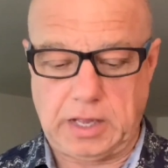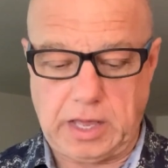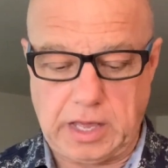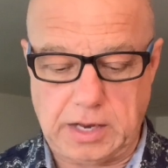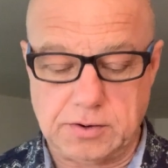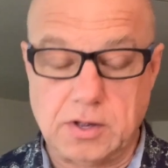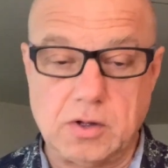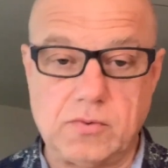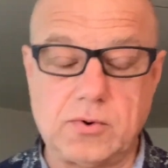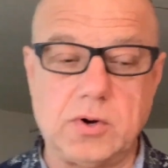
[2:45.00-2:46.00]
And
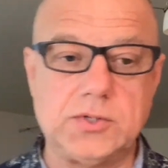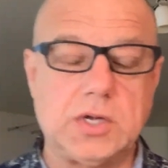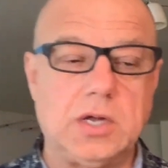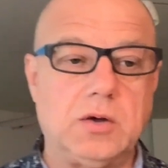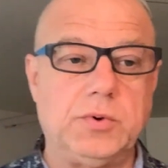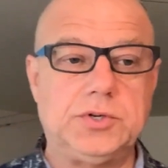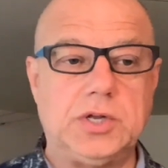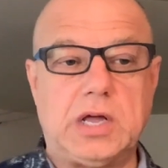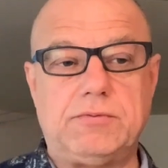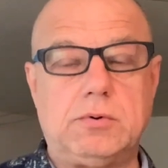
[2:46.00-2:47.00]
of course, we
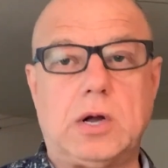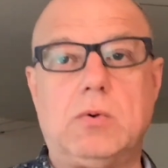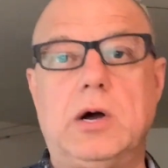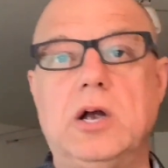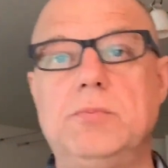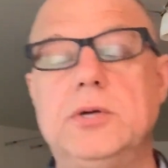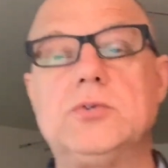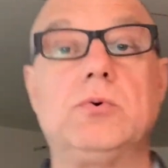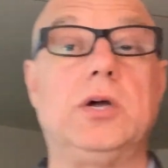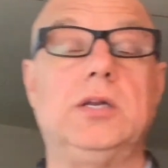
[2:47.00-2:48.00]
did have a
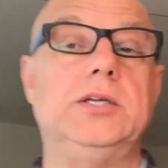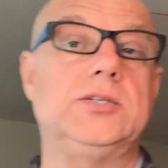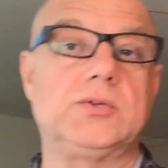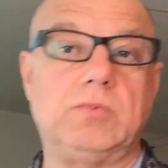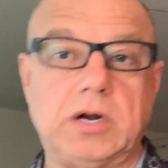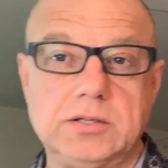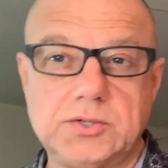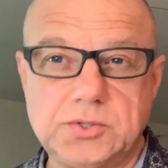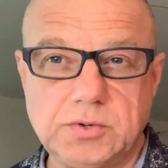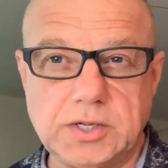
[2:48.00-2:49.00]
requirement where at least one of the
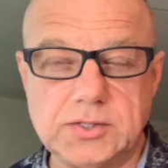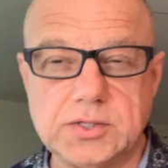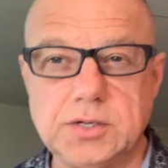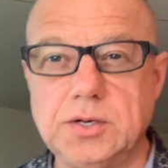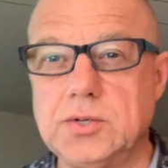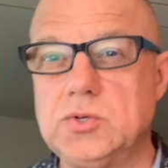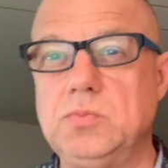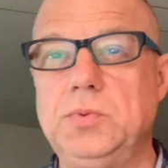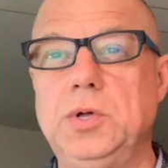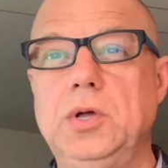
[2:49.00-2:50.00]
students needed to
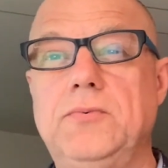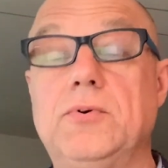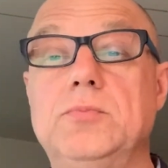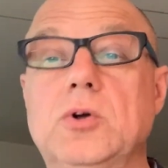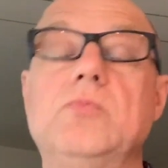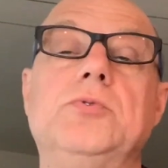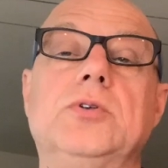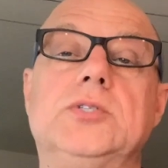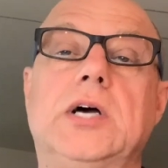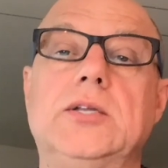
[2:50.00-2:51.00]
be from the
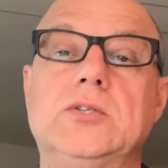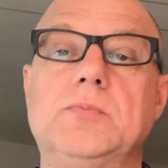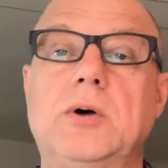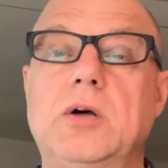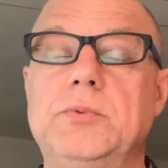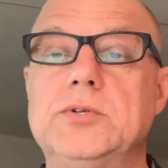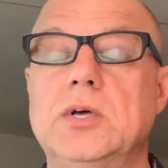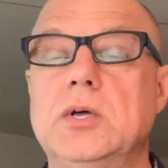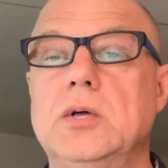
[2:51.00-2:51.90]
computer science department,